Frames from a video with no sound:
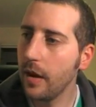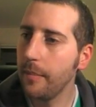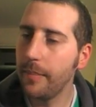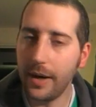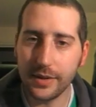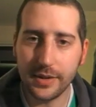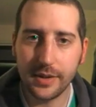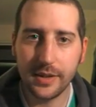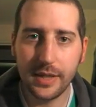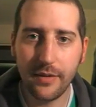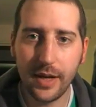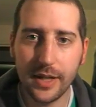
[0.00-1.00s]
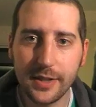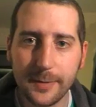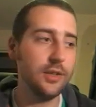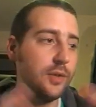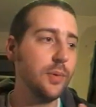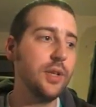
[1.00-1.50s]
But, nevertheless,
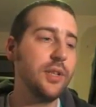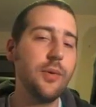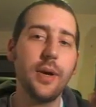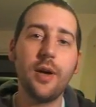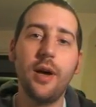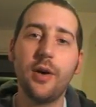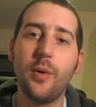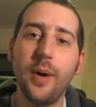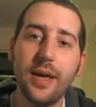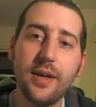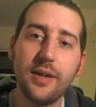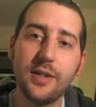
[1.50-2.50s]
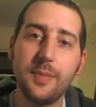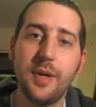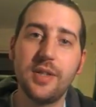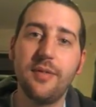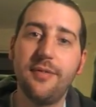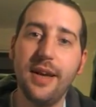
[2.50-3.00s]
I just want to do a, a quick
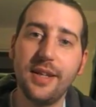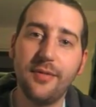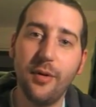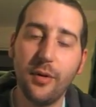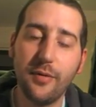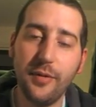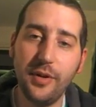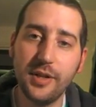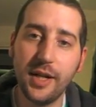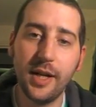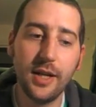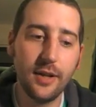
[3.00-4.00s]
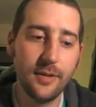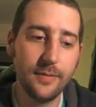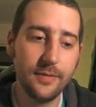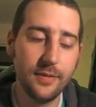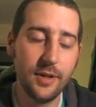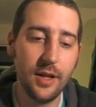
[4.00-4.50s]
special effect vlog for you today.
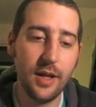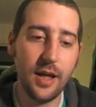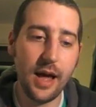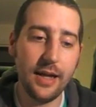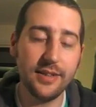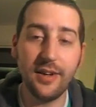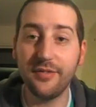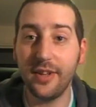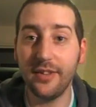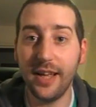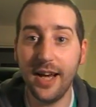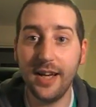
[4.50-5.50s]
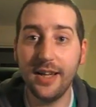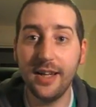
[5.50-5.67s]
And I've done that.